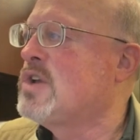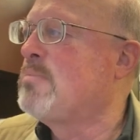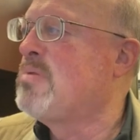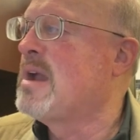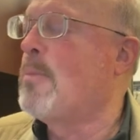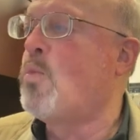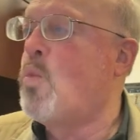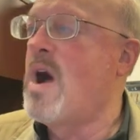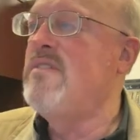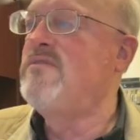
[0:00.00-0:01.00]
to bring up
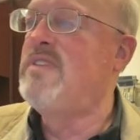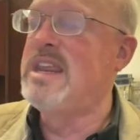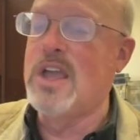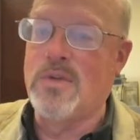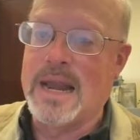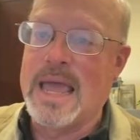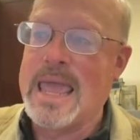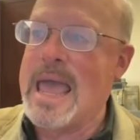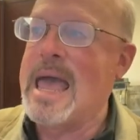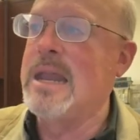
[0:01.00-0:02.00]
one video that I
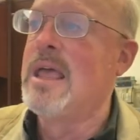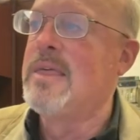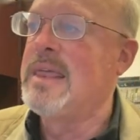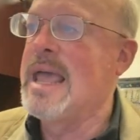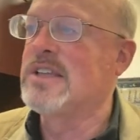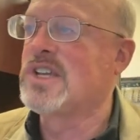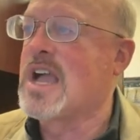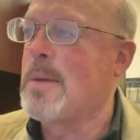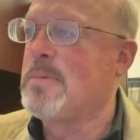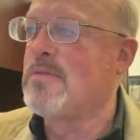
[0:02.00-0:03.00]
had that has a
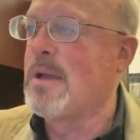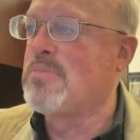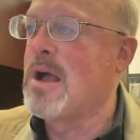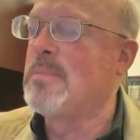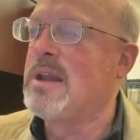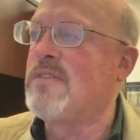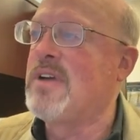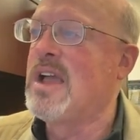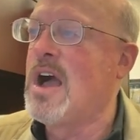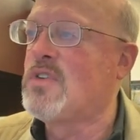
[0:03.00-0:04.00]
copyright problem. Now, if I
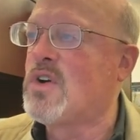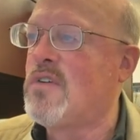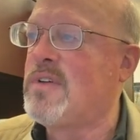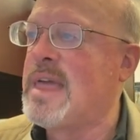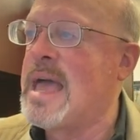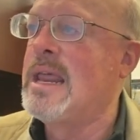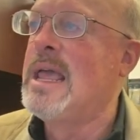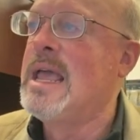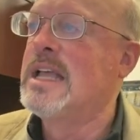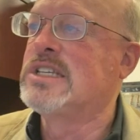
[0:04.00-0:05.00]
hover over that,
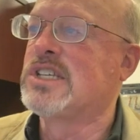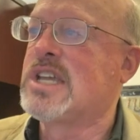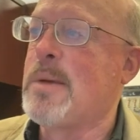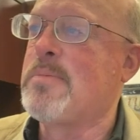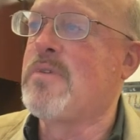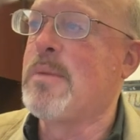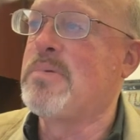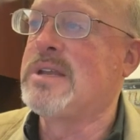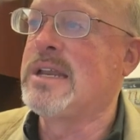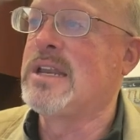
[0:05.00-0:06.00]
it says copyright
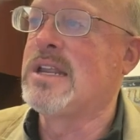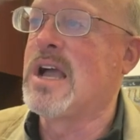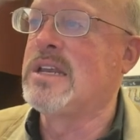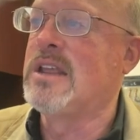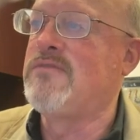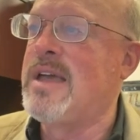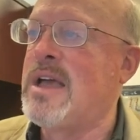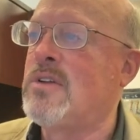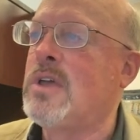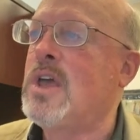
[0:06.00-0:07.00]
protected content
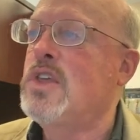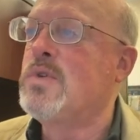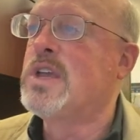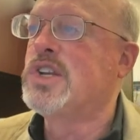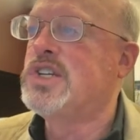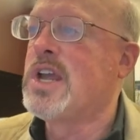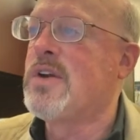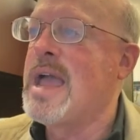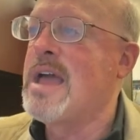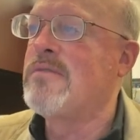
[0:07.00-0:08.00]
found. You can share
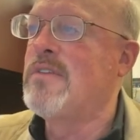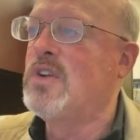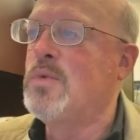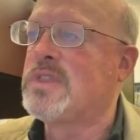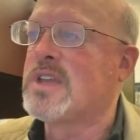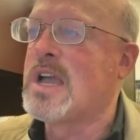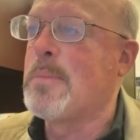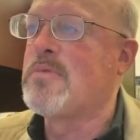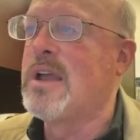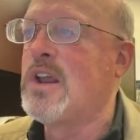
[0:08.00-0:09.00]
ad revenue with the
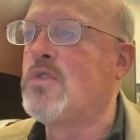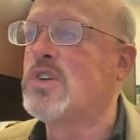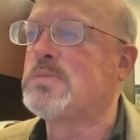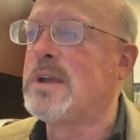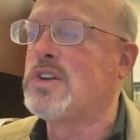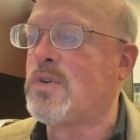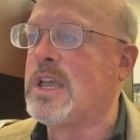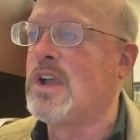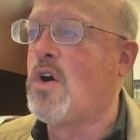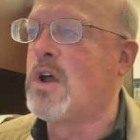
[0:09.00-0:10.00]
copyright owners by
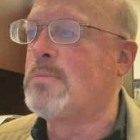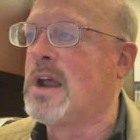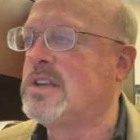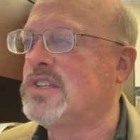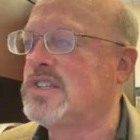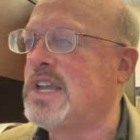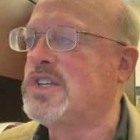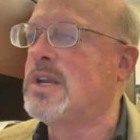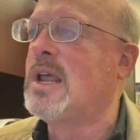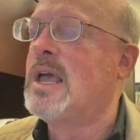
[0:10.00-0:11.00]
turning on
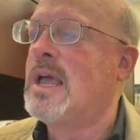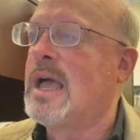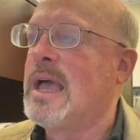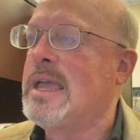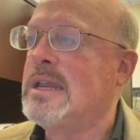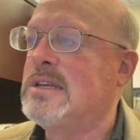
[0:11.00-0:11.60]
monetization. I hit